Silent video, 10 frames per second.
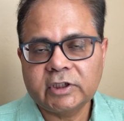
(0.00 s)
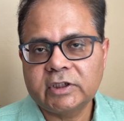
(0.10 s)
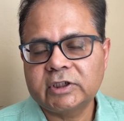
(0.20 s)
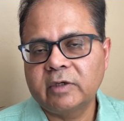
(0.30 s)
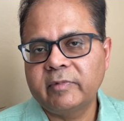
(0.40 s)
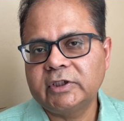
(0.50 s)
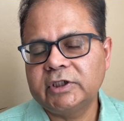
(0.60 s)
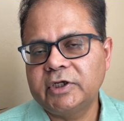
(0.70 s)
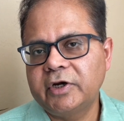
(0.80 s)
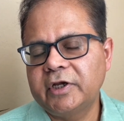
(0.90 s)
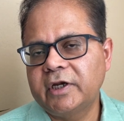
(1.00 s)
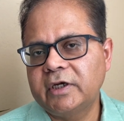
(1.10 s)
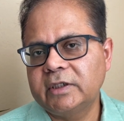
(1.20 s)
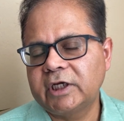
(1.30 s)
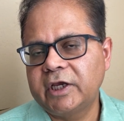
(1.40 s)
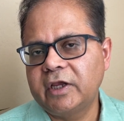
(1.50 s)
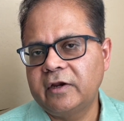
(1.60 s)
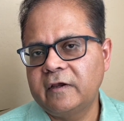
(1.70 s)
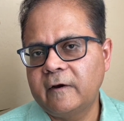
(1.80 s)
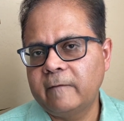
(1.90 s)
system engineering and design
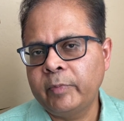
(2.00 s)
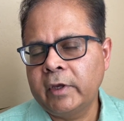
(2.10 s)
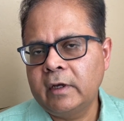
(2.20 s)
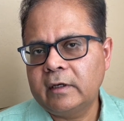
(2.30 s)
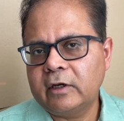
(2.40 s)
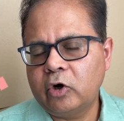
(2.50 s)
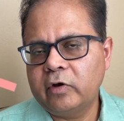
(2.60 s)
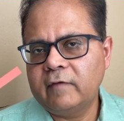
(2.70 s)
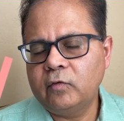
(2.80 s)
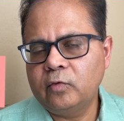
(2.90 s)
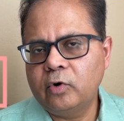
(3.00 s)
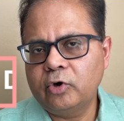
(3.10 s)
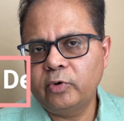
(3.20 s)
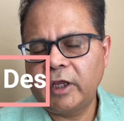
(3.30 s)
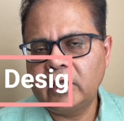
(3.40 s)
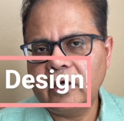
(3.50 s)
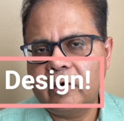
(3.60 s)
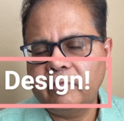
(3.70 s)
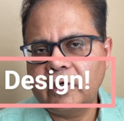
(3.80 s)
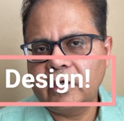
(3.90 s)
area. Now, if you go to any
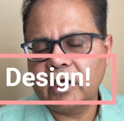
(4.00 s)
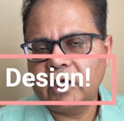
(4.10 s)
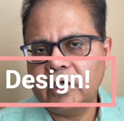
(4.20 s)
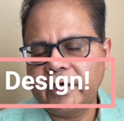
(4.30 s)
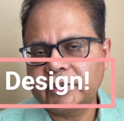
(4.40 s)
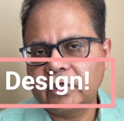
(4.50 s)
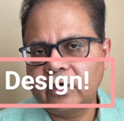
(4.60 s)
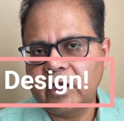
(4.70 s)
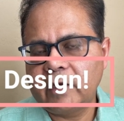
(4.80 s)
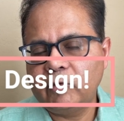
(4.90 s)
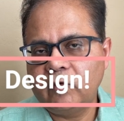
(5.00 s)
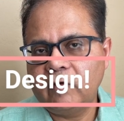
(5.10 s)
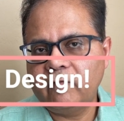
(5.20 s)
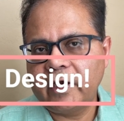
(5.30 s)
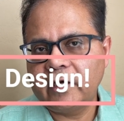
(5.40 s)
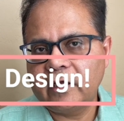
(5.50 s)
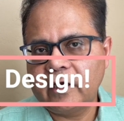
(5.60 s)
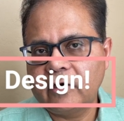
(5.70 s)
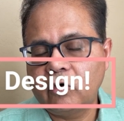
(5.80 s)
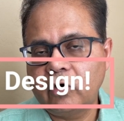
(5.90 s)
company, any national lab, you will find
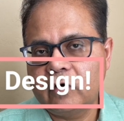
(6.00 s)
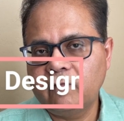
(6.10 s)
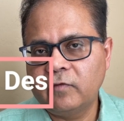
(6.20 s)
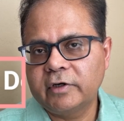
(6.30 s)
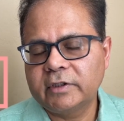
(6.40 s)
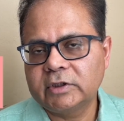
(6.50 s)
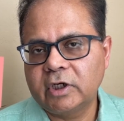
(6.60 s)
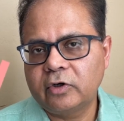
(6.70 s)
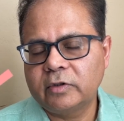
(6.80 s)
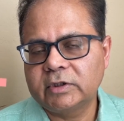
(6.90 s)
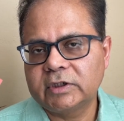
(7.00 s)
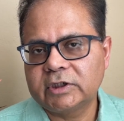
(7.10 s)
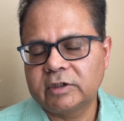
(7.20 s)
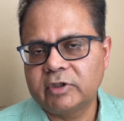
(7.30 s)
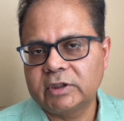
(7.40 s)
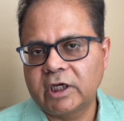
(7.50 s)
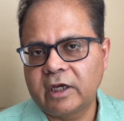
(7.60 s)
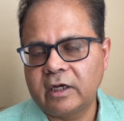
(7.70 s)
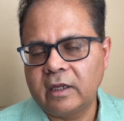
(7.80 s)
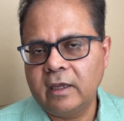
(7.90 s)
that a lot of work is done on system
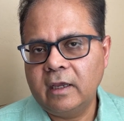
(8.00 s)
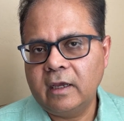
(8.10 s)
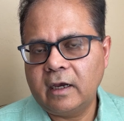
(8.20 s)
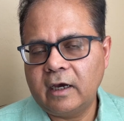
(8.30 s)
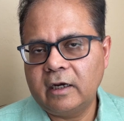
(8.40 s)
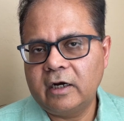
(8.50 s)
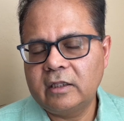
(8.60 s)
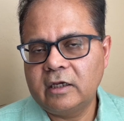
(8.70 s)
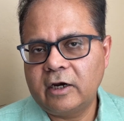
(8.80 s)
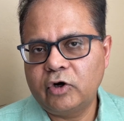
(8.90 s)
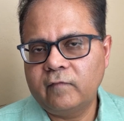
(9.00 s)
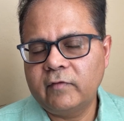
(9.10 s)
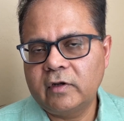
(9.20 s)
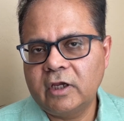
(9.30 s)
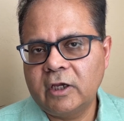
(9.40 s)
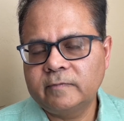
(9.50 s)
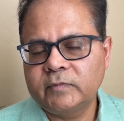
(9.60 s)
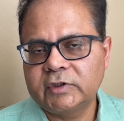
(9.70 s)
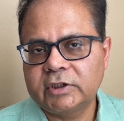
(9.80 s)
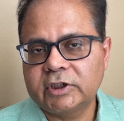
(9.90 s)
design. And at the end of the day,
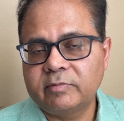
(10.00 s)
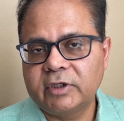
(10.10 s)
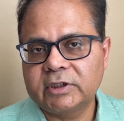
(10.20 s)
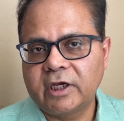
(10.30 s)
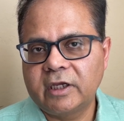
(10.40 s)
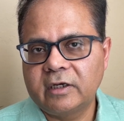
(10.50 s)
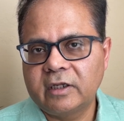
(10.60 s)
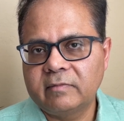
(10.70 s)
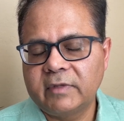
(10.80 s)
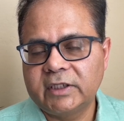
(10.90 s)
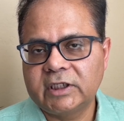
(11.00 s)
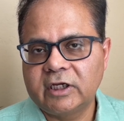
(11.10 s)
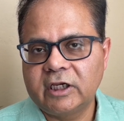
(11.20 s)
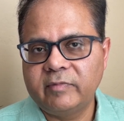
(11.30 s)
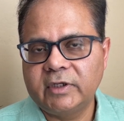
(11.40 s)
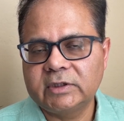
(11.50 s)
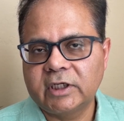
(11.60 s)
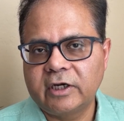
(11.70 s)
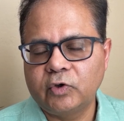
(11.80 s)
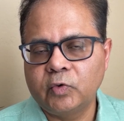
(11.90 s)
system design basically means
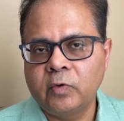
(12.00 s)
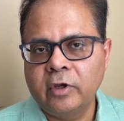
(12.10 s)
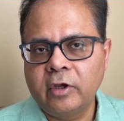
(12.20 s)
that you